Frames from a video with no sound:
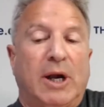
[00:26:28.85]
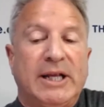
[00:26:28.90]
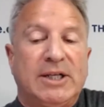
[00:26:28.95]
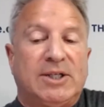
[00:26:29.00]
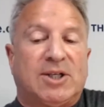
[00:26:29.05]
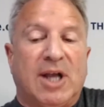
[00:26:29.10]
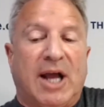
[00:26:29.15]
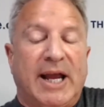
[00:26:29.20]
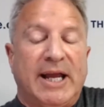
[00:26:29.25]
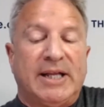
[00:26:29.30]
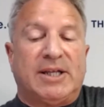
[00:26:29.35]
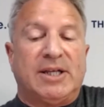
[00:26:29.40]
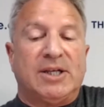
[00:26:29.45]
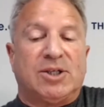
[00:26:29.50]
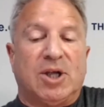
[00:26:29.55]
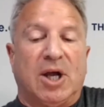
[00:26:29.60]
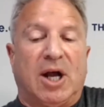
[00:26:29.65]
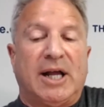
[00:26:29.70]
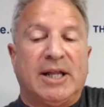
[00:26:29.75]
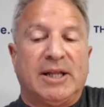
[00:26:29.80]

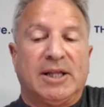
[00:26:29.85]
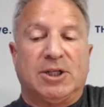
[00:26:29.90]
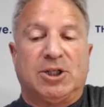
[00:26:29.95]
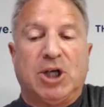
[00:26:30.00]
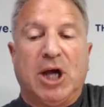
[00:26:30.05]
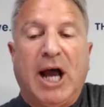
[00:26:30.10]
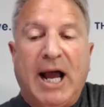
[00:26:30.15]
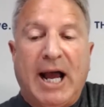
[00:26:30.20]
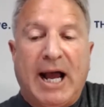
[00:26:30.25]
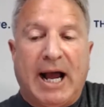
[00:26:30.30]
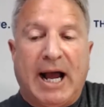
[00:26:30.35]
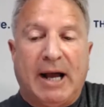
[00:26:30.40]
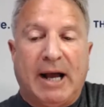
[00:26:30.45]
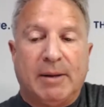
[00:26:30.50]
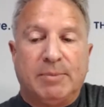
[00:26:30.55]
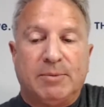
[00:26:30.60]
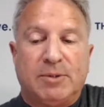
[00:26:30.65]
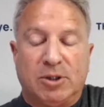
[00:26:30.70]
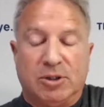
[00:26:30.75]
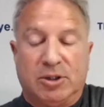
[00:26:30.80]
scientists on the
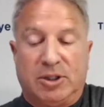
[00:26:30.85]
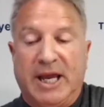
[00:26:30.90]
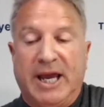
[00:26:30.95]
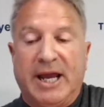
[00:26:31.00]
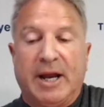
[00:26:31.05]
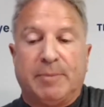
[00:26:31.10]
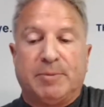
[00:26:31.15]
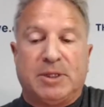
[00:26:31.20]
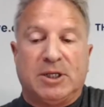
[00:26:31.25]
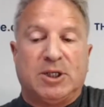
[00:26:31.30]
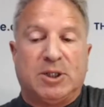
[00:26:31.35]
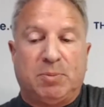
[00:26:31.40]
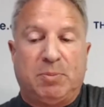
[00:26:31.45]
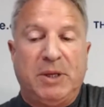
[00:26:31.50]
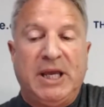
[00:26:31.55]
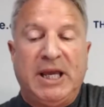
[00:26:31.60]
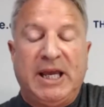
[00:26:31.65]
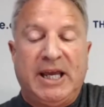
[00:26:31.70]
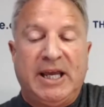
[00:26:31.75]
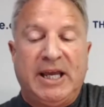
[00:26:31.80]
job to get up to
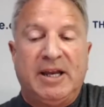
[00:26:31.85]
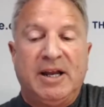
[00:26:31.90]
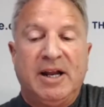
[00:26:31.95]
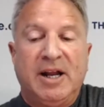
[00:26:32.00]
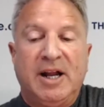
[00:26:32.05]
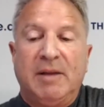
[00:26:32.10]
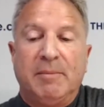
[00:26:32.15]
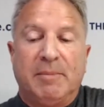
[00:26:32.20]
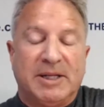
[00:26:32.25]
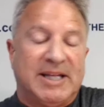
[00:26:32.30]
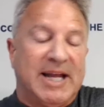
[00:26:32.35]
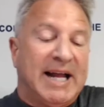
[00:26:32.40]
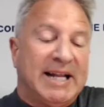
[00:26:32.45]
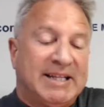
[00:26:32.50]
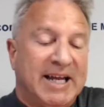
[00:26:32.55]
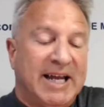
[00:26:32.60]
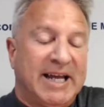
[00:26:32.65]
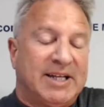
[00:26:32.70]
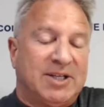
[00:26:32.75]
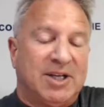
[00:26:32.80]
speed, but that
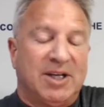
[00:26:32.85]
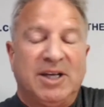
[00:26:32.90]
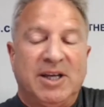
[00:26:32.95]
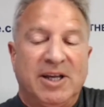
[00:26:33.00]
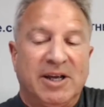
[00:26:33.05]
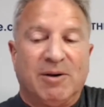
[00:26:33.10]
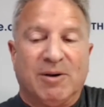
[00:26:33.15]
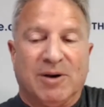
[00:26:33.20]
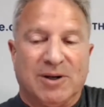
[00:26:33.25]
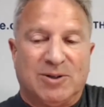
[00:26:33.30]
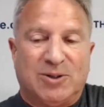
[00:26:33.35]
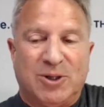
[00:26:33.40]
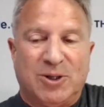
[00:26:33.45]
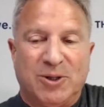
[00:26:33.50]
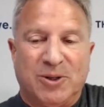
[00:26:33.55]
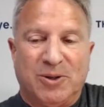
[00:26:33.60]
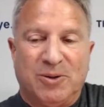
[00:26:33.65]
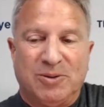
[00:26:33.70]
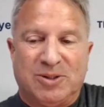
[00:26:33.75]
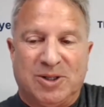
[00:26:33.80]
takes a year or
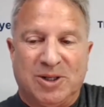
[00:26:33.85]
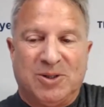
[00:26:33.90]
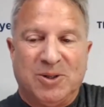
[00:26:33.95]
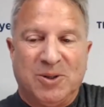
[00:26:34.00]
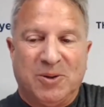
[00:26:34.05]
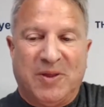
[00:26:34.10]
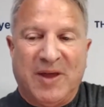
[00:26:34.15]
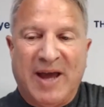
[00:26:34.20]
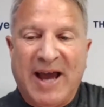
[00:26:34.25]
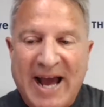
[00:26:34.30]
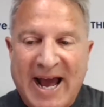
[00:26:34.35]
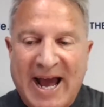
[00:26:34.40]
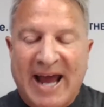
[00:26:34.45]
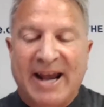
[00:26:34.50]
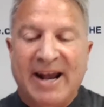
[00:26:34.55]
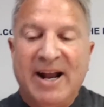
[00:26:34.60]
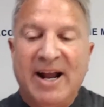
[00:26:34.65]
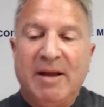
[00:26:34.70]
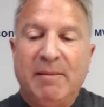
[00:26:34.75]
two to do that.